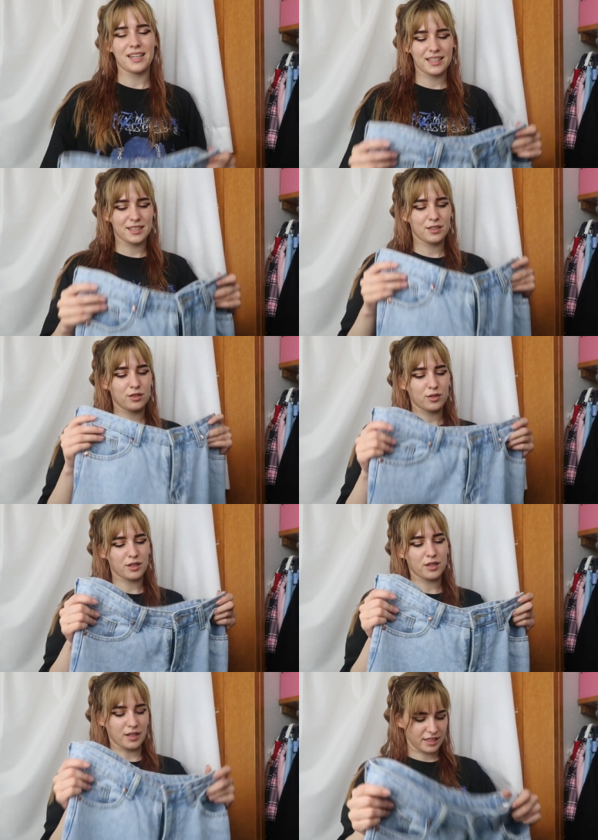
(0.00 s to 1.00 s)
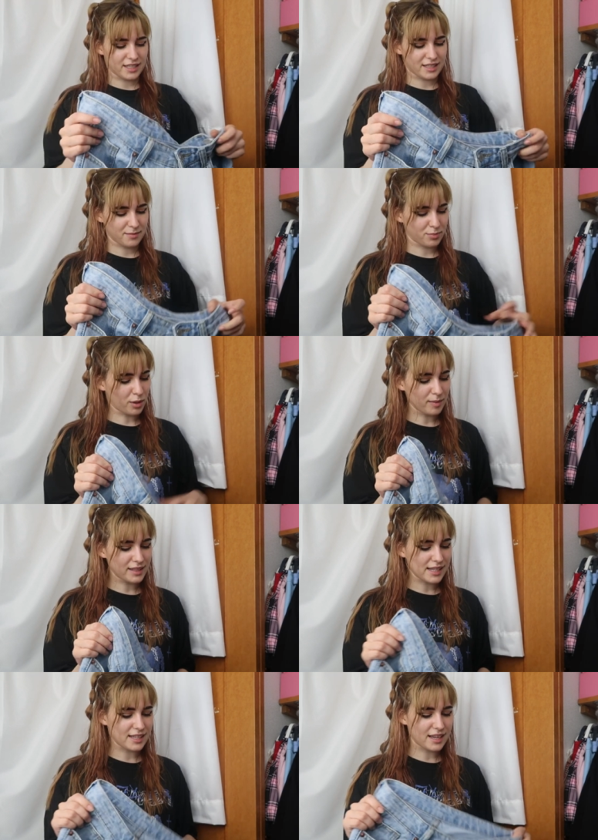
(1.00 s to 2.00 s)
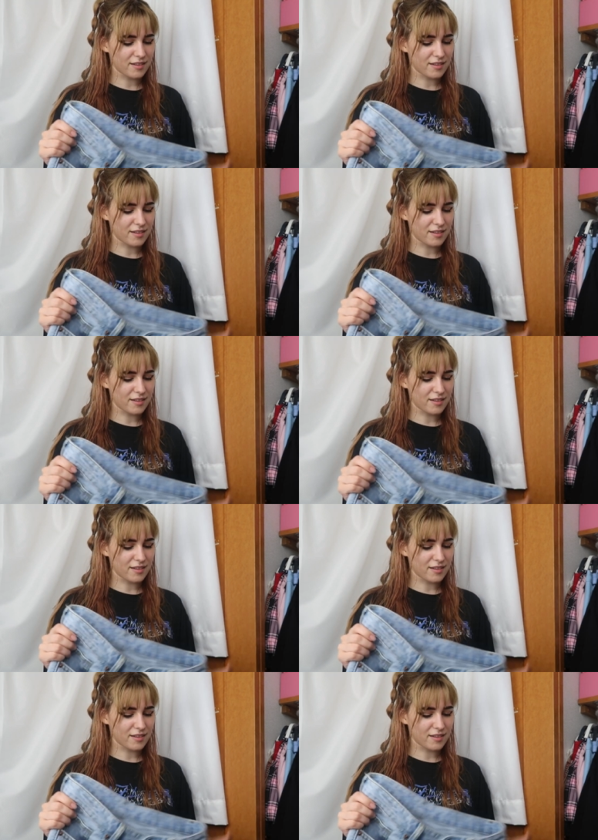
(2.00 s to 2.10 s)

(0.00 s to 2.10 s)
it's this probably the,